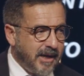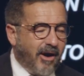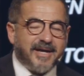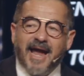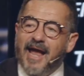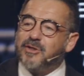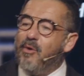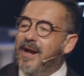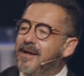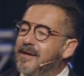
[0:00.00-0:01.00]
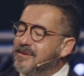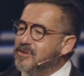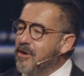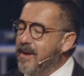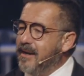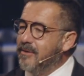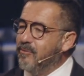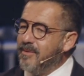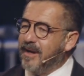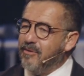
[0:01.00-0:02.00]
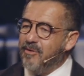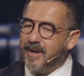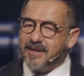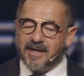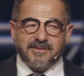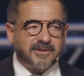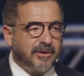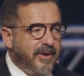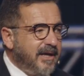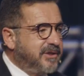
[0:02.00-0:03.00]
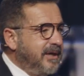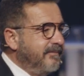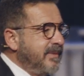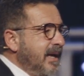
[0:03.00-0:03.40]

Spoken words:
Okay, so one of my cousins, Luigi,